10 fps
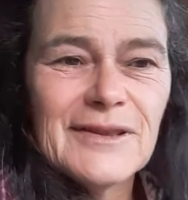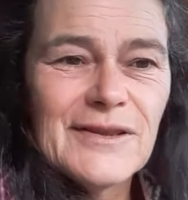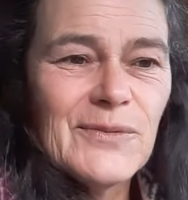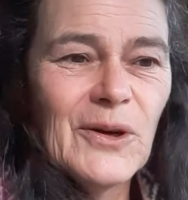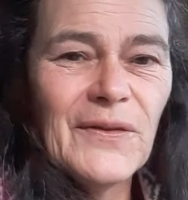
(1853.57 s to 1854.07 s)

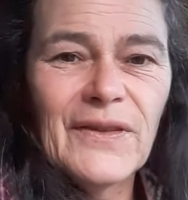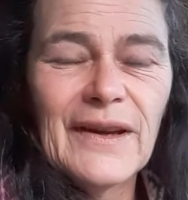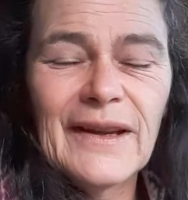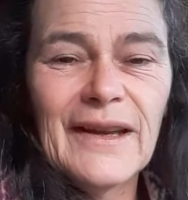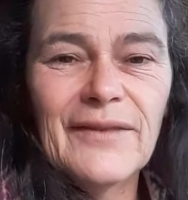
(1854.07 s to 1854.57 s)
Just one
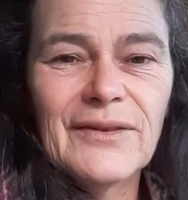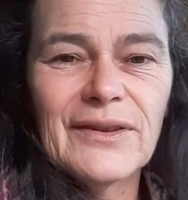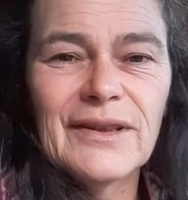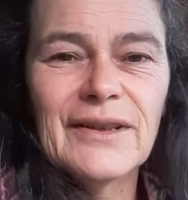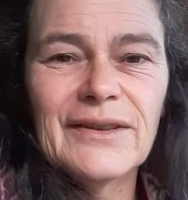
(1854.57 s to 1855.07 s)
thing after
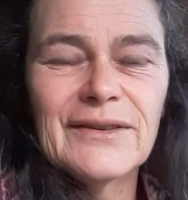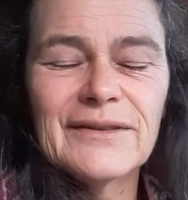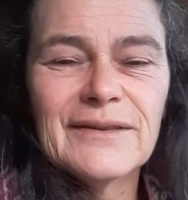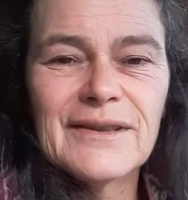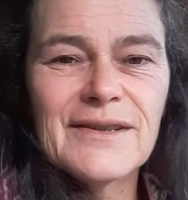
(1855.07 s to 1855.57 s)
another.
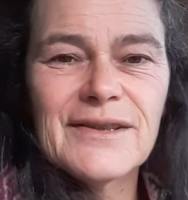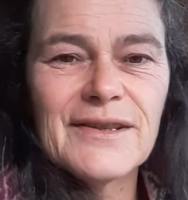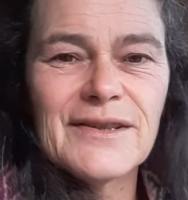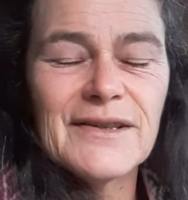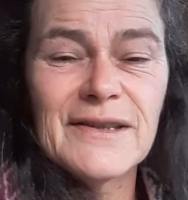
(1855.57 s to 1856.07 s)
it's
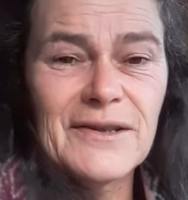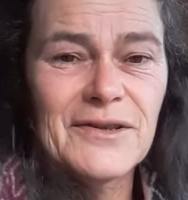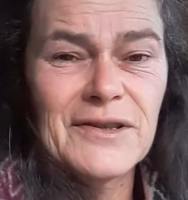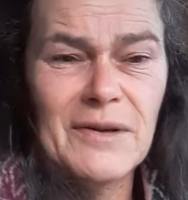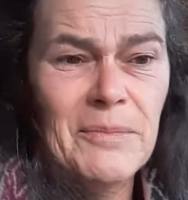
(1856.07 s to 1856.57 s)
just it's
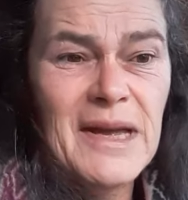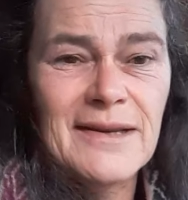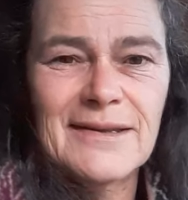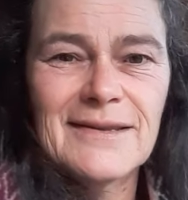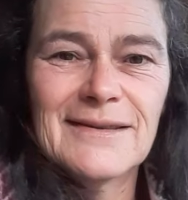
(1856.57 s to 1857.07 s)
just a
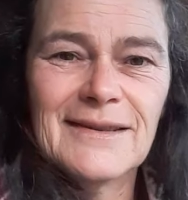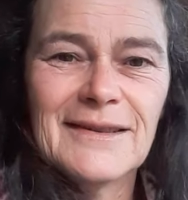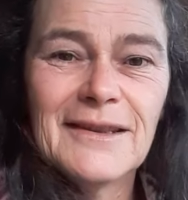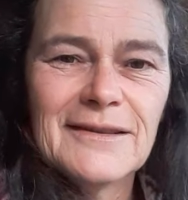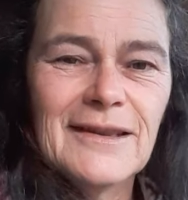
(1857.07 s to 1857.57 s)
mess.
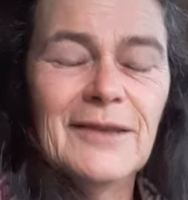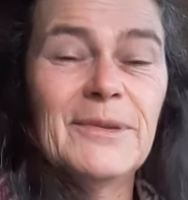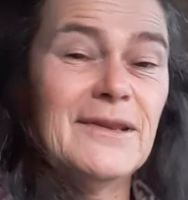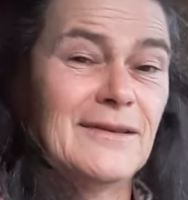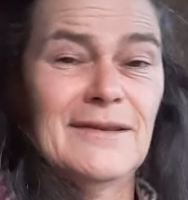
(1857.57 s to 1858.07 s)
Tell
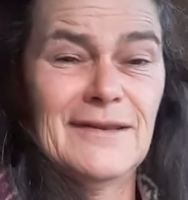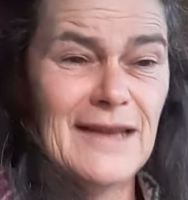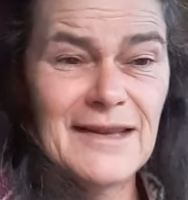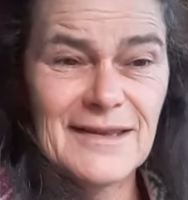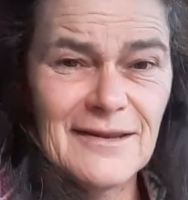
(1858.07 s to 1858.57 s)
me,
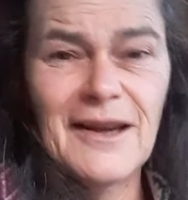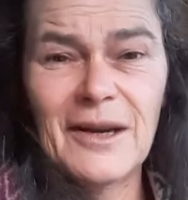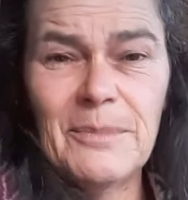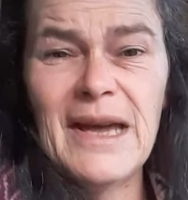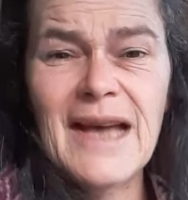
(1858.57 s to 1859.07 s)
that's not
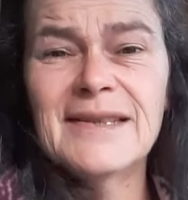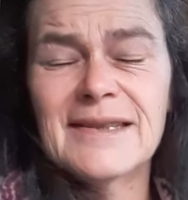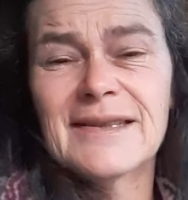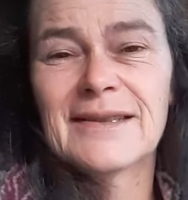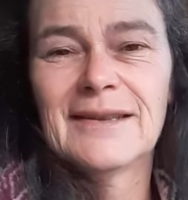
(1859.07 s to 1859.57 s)
a
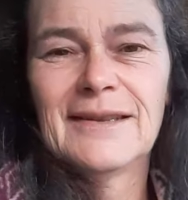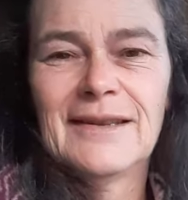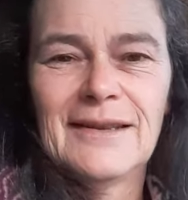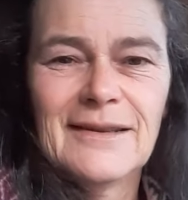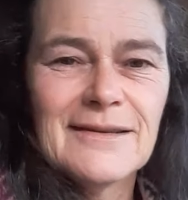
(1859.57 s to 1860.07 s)
mess.
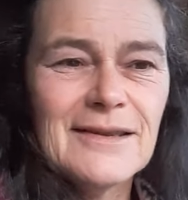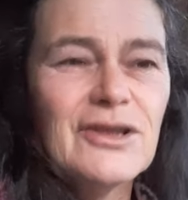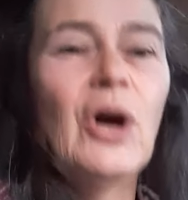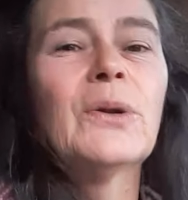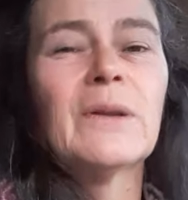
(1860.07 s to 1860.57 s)
It's a
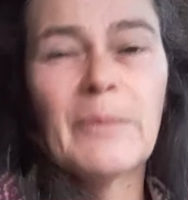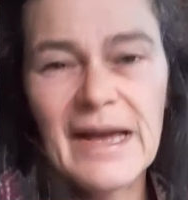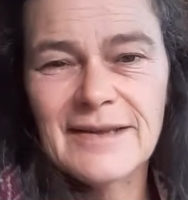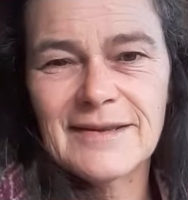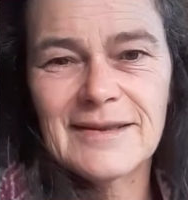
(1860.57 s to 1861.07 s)
total
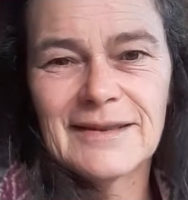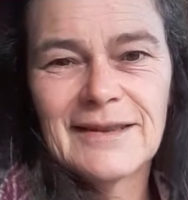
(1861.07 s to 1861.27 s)
mess.